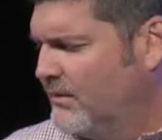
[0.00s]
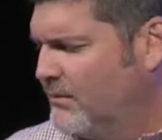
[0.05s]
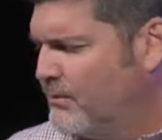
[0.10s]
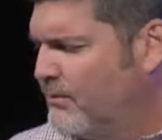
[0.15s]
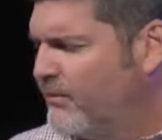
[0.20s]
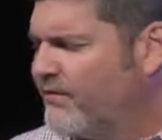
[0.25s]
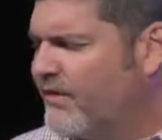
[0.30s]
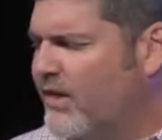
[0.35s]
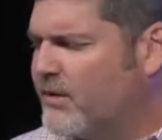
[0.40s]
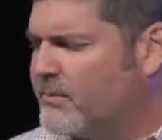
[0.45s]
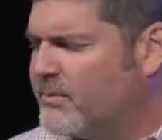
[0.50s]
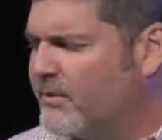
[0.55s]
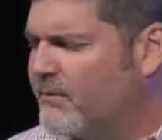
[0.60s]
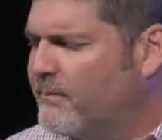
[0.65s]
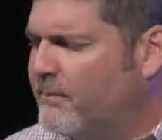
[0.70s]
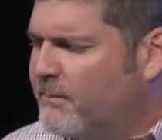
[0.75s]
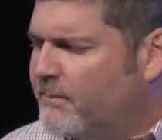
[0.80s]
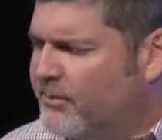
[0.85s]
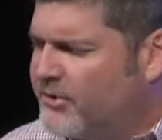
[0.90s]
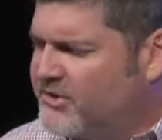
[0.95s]
Father, pr-
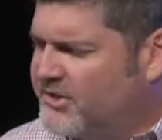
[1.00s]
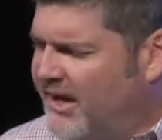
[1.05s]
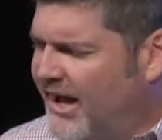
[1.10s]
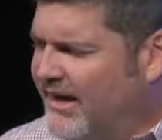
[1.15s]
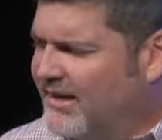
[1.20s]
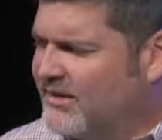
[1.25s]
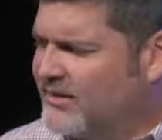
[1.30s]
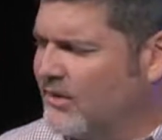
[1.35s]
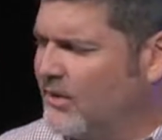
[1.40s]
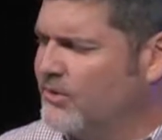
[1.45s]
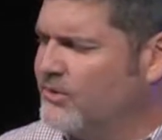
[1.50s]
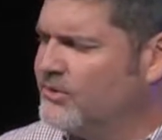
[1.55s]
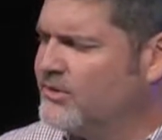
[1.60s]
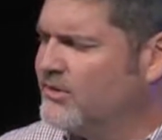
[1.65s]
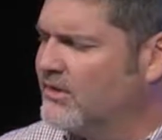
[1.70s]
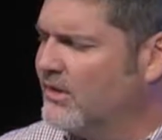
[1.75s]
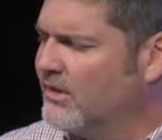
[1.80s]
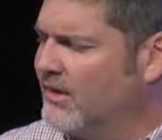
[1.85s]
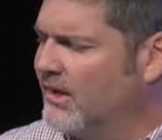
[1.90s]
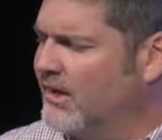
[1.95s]
protect those,
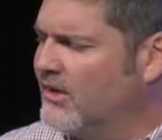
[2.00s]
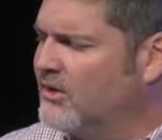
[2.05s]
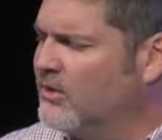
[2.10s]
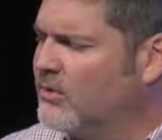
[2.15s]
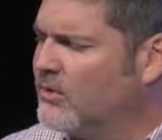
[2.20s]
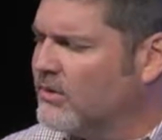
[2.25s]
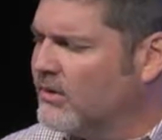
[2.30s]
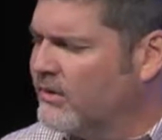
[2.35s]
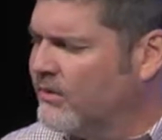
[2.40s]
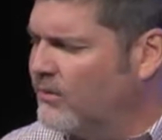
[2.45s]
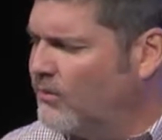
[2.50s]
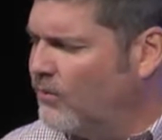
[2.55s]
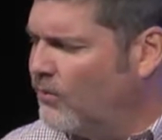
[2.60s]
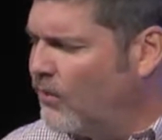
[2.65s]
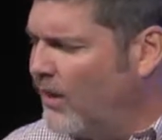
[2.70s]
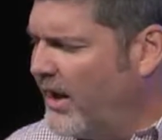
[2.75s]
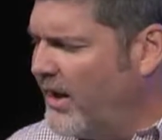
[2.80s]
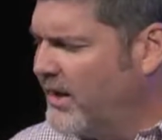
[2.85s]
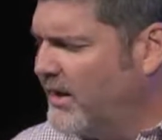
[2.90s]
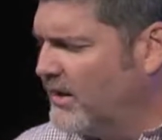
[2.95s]
again, who are in the
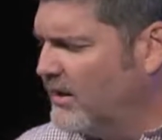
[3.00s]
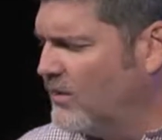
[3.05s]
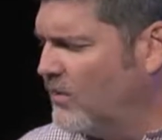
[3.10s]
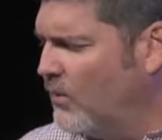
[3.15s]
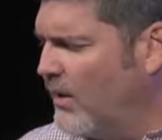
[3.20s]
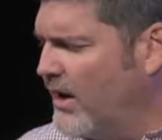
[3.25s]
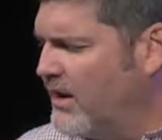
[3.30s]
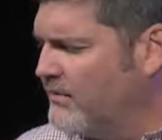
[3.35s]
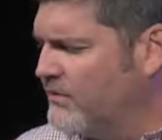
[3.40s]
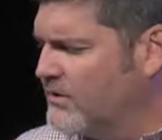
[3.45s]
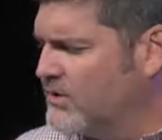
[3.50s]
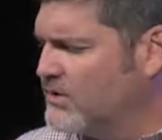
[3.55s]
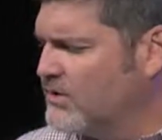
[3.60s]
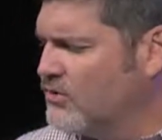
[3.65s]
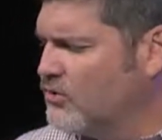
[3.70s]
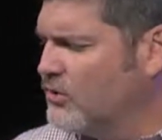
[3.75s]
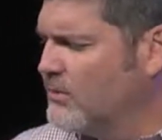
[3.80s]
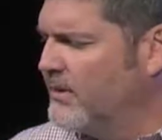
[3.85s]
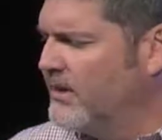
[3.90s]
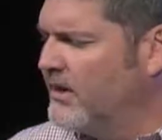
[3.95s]
wake and the way of the
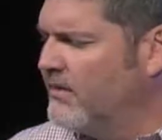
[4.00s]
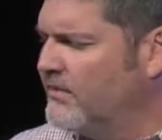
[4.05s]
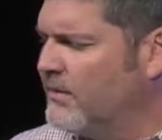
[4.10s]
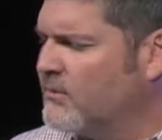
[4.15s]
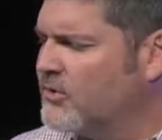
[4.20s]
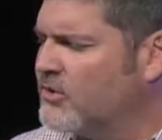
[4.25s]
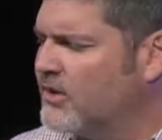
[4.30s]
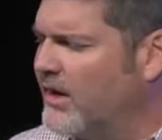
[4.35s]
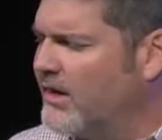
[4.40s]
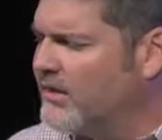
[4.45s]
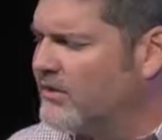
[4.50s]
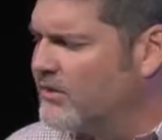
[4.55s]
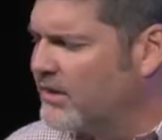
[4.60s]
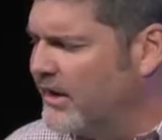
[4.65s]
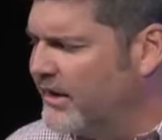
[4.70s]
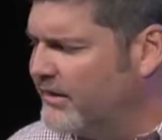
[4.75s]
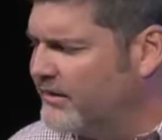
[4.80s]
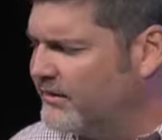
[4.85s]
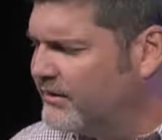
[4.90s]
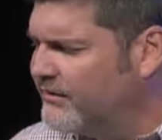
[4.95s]
storm and give them great
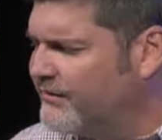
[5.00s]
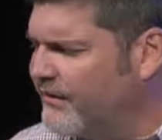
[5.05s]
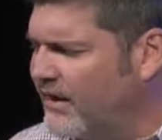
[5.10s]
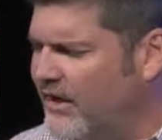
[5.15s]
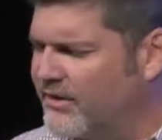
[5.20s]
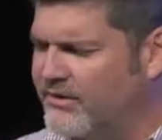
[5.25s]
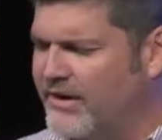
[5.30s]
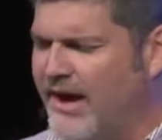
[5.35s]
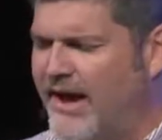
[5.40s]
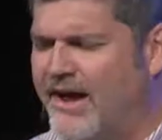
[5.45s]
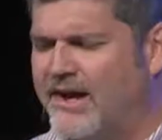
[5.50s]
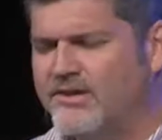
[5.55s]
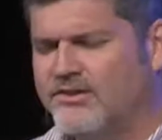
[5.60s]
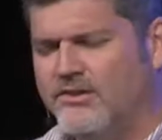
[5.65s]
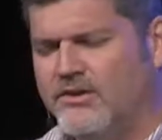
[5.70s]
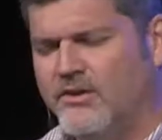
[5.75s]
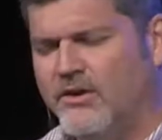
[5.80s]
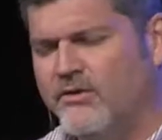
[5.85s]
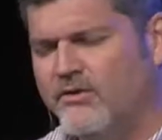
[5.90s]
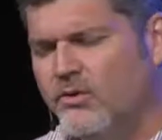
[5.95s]
grace. And Father, I
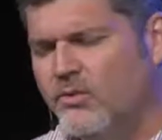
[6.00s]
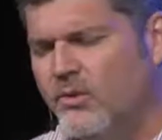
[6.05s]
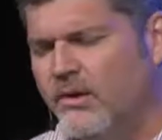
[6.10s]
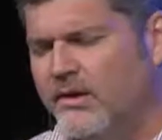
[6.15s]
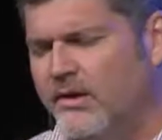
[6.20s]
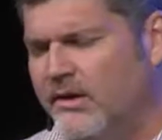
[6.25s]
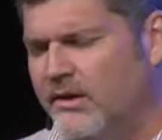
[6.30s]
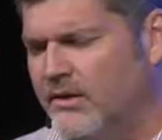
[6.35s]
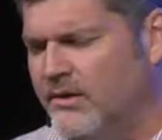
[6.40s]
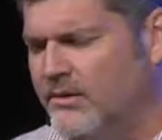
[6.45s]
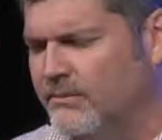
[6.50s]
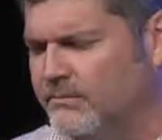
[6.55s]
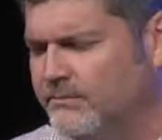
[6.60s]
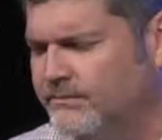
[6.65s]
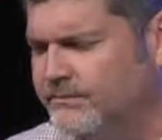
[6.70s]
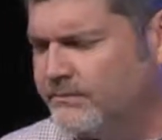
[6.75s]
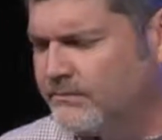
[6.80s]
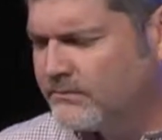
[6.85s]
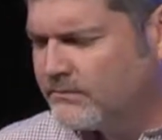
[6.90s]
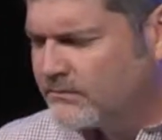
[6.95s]
ask you, everyone here,
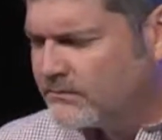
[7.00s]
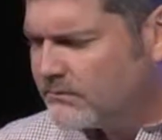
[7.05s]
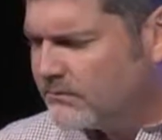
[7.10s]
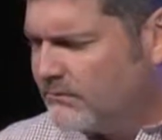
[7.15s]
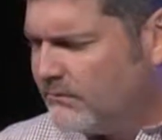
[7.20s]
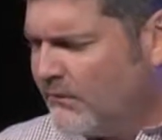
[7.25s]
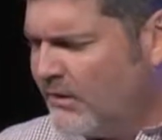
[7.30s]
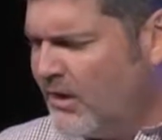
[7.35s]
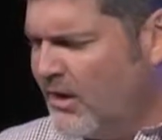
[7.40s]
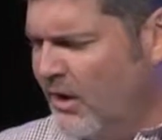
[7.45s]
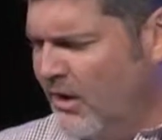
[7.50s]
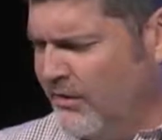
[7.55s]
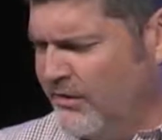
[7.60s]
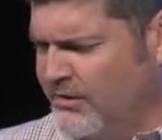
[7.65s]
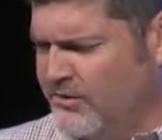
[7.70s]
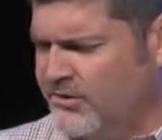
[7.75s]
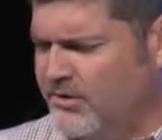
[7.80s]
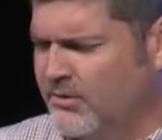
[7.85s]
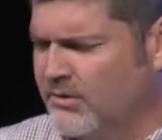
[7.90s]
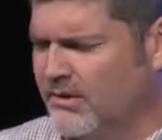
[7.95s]
all
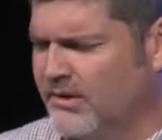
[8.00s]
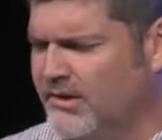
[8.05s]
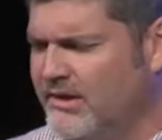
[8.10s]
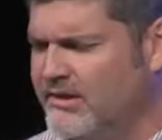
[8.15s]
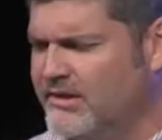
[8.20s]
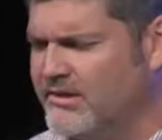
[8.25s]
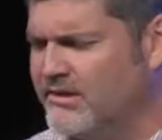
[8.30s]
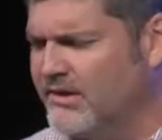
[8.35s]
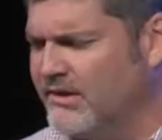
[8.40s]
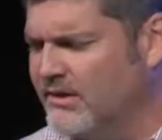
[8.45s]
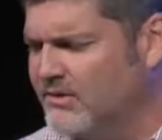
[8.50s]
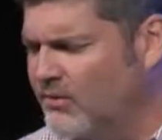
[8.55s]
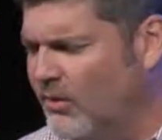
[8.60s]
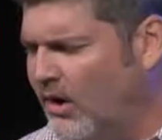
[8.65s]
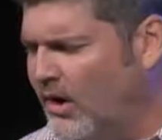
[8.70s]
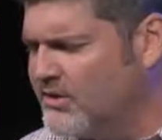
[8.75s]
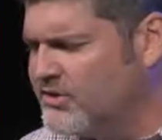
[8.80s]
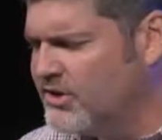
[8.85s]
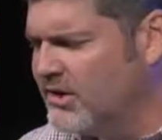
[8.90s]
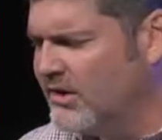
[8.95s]
those who are listening and
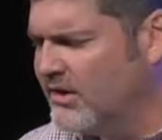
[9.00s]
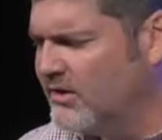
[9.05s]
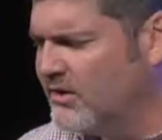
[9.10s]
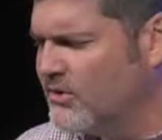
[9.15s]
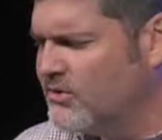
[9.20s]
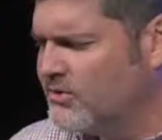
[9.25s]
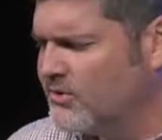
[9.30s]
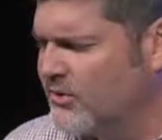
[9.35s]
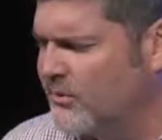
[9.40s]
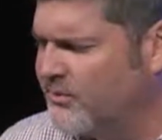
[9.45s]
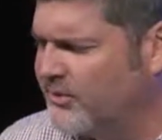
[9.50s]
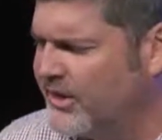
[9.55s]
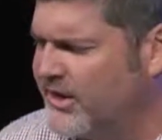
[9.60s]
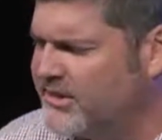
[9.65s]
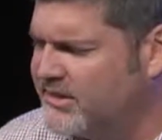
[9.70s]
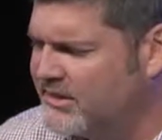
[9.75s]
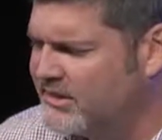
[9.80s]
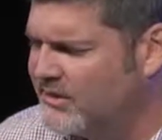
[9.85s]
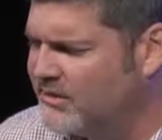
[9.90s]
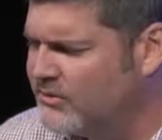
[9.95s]
watching and those who are
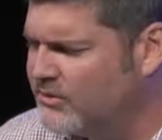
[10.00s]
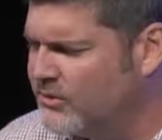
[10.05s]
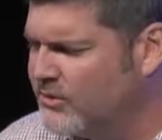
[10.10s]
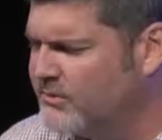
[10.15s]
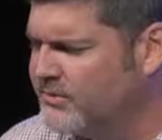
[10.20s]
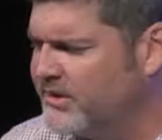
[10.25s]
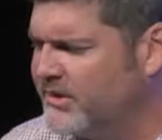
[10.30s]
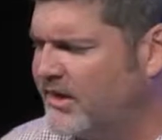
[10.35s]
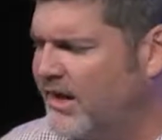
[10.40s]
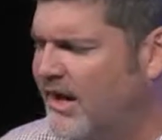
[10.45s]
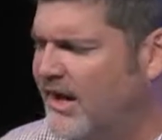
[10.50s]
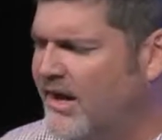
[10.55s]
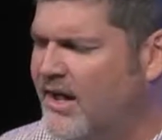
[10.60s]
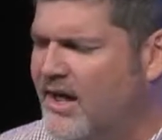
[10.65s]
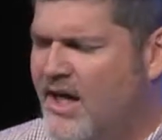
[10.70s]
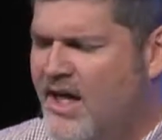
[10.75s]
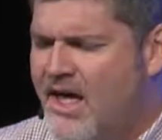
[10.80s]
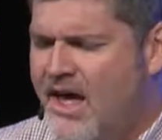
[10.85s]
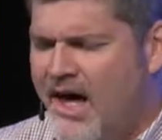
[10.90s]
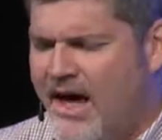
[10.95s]
present in the room today,
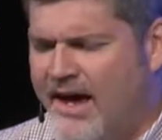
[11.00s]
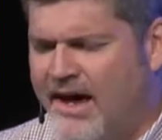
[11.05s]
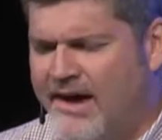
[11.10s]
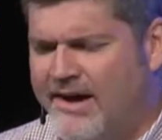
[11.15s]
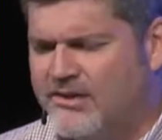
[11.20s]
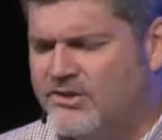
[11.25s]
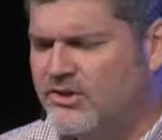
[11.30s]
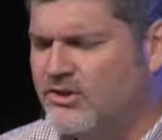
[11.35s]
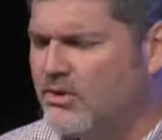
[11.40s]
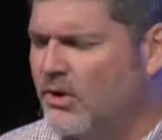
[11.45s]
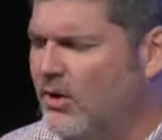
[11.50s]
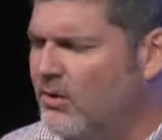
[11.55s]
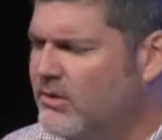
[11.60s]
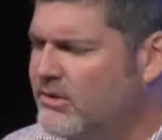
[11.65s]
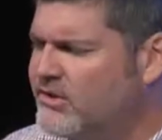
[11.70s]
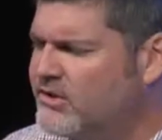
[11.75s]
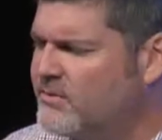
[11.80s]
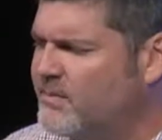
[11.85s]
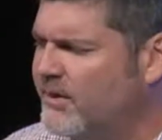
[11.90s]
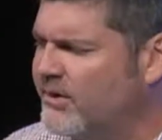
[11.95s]
I ask you, Holy
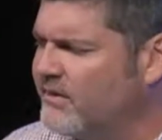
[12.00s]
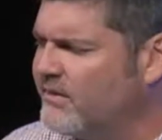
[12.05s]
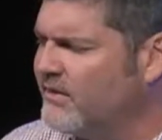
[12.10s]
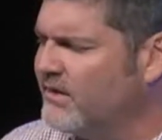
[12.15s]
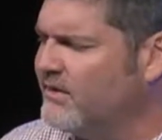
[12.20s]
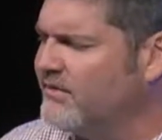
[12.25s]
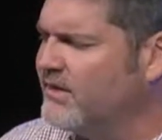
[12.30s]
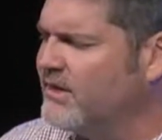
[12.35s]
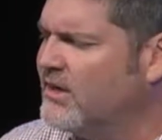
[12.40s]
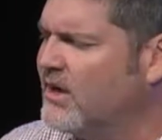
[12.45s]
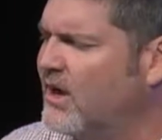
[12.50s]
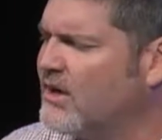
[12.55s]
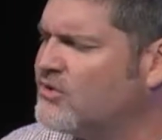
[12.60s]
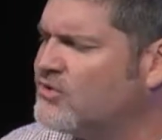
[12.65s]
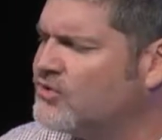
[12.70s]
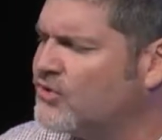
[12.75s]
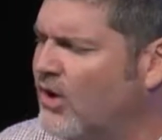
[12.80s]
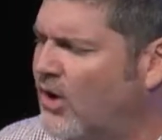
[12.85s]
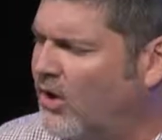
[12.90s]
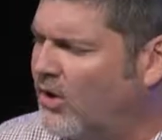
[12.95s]
Spirit of the living God,
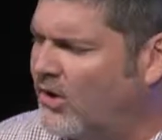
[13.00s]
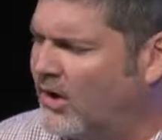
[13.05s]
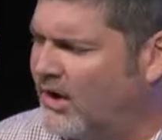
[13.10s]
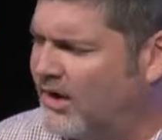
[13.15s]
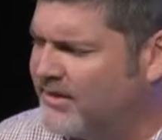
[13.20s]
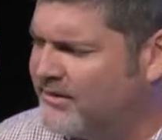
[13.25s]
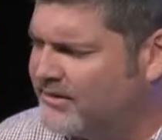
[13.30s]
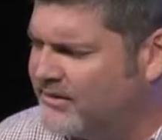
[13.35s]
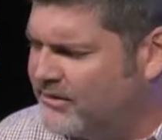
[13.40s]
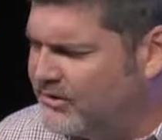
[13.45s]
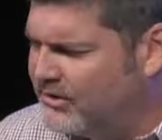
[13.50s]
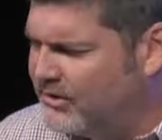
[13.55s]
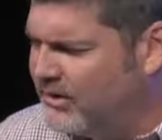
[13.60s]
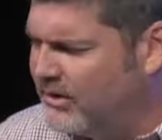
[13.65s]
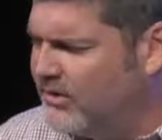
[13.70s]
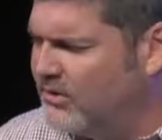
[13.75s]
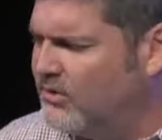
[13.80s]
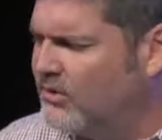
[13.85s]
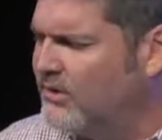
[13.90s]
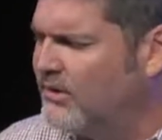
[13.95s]
draw us to
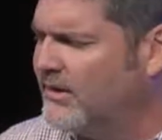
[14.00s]
you.